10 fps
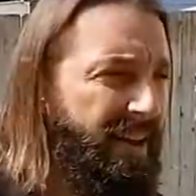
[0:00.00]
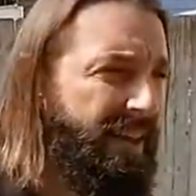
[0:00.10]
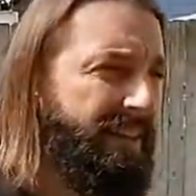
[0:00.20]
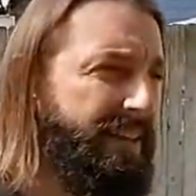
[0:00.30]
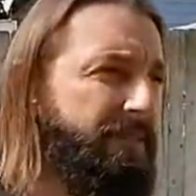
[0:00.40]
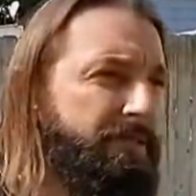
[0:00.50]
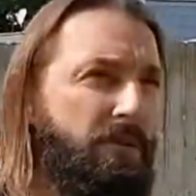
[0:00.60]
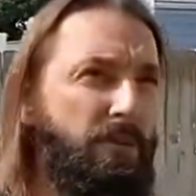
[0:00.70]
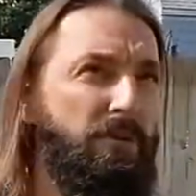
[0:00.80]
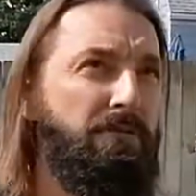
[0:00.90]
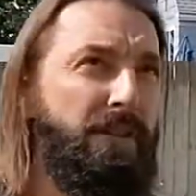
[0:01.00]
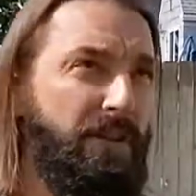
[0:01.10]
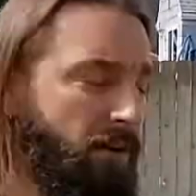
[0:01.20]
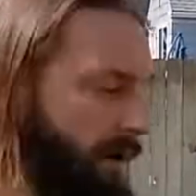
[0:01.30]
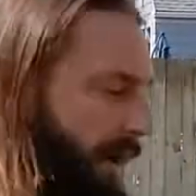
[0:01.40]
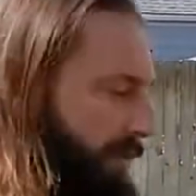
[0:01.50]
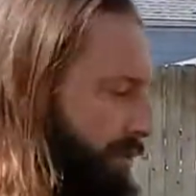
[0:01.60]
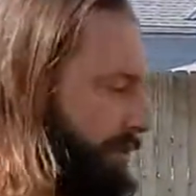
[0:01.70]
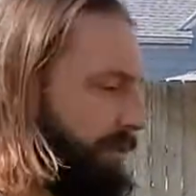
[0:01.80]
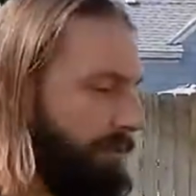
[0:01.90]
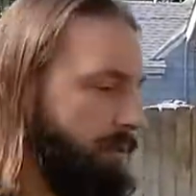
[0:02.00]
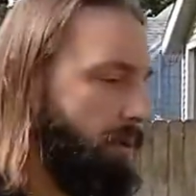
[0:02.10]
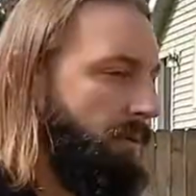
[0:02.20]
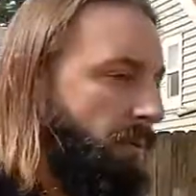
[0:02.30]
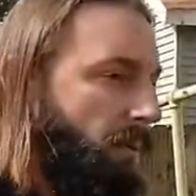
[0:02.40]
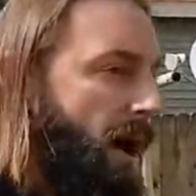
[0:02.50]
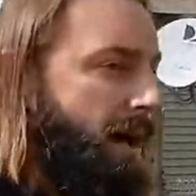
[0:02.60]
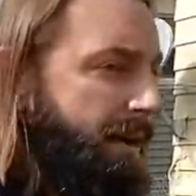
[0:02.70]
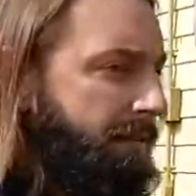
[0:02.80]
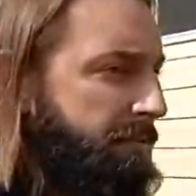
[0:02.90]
and leave the roof on the garage to rot and